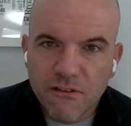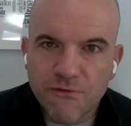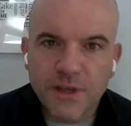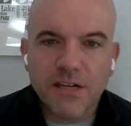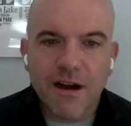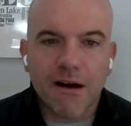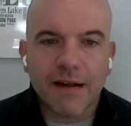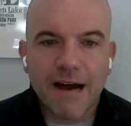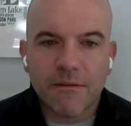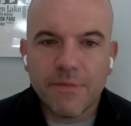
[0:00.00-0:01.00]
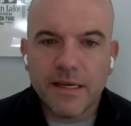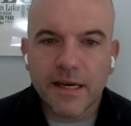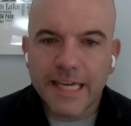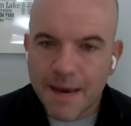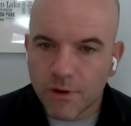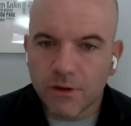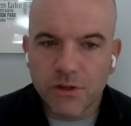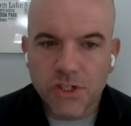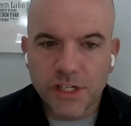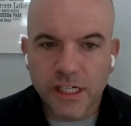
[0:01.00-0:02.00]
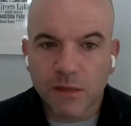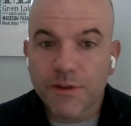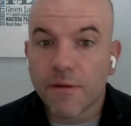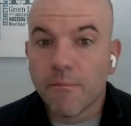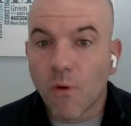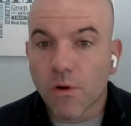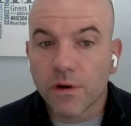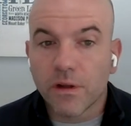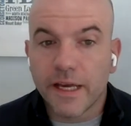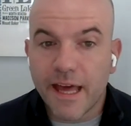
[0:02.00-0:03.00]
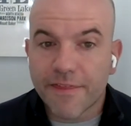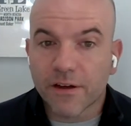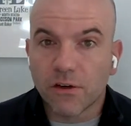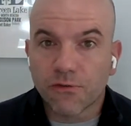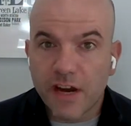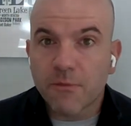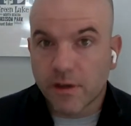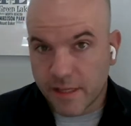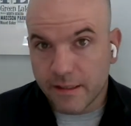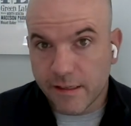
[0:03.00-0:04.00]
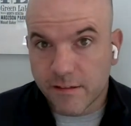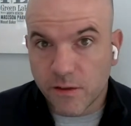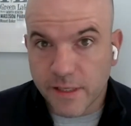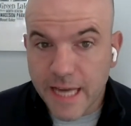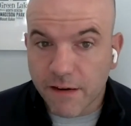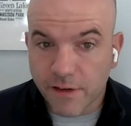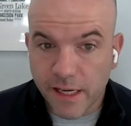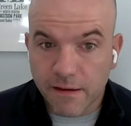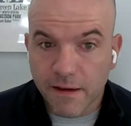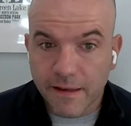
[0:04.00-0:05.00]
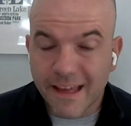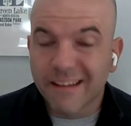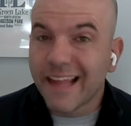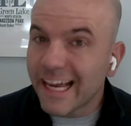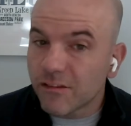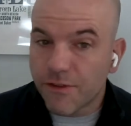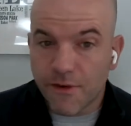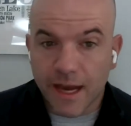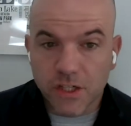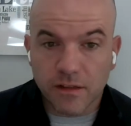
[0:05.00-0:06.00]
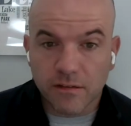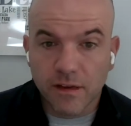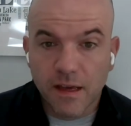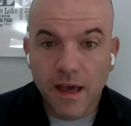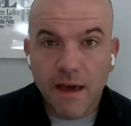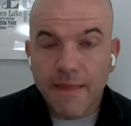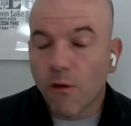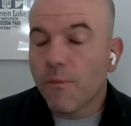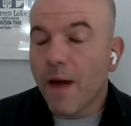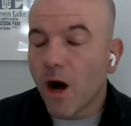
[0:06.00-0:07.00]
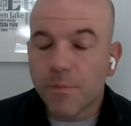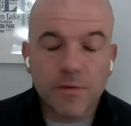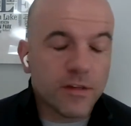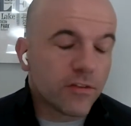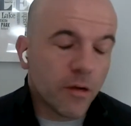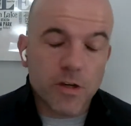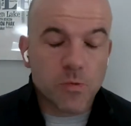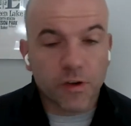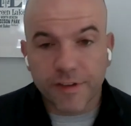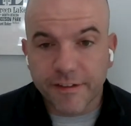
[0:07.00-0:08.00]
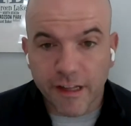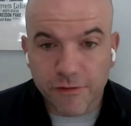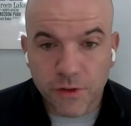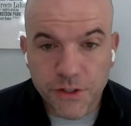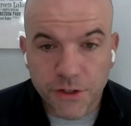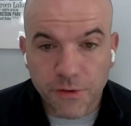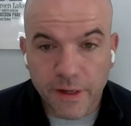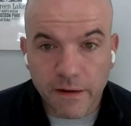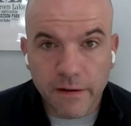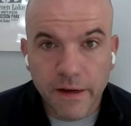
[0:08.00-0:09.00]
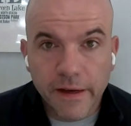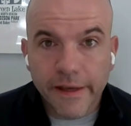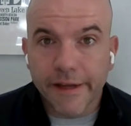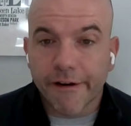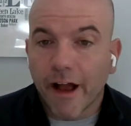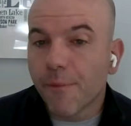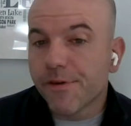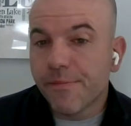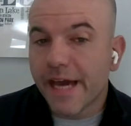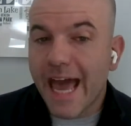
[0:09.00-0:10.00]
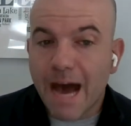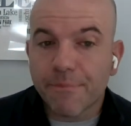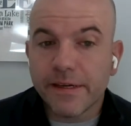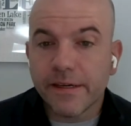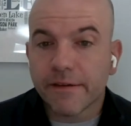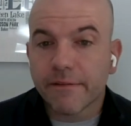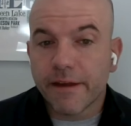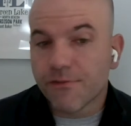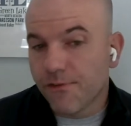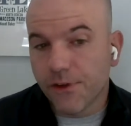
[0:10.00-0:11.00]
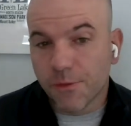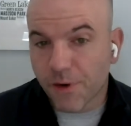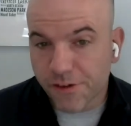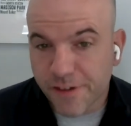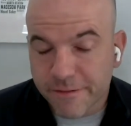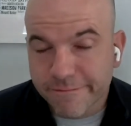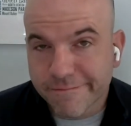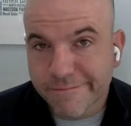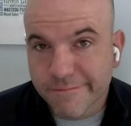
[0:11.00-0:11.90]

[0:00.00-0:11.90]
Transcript: Figure out how to be a chemical engineer with a moral and ethical framework that leads to integrity, that aligns with your actions. That will help you be so much more successful in your career, and it'll help you be a happy and fulfilled person.